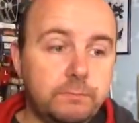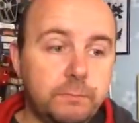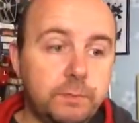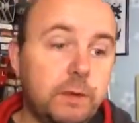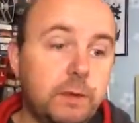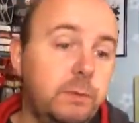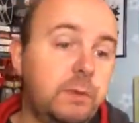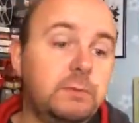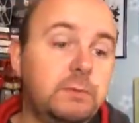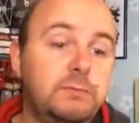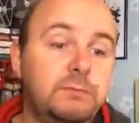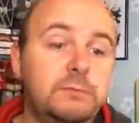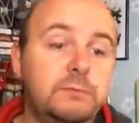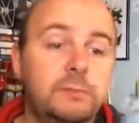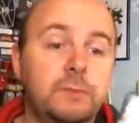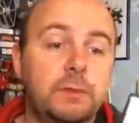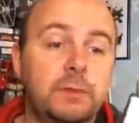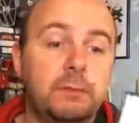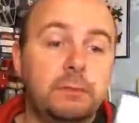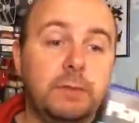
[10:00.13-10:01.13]

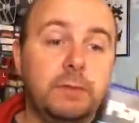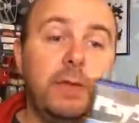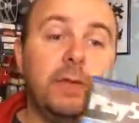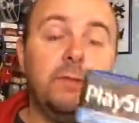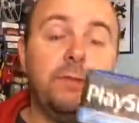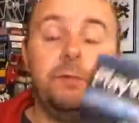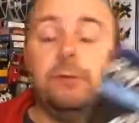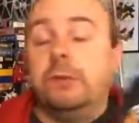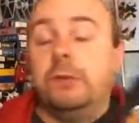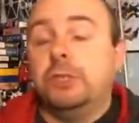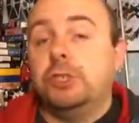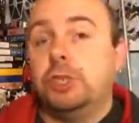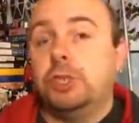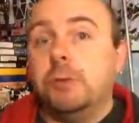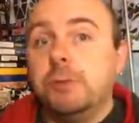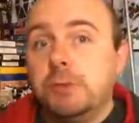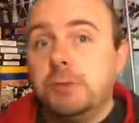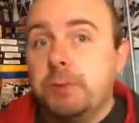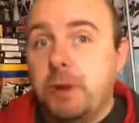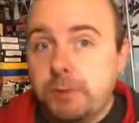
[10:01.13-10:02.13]
I
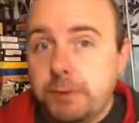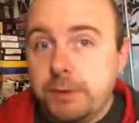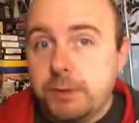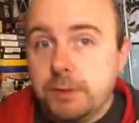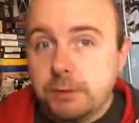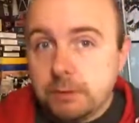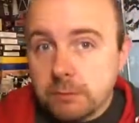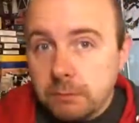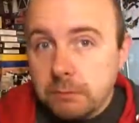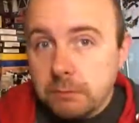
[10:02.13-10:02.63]
assume it's popular.